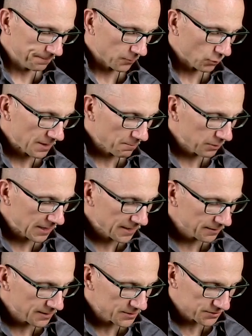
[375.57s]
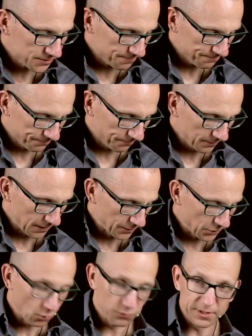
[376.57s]
When I'm playing this
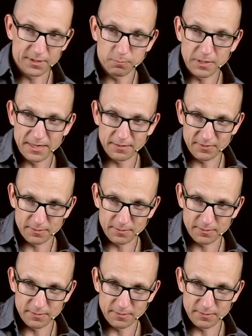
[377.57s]
note and applying a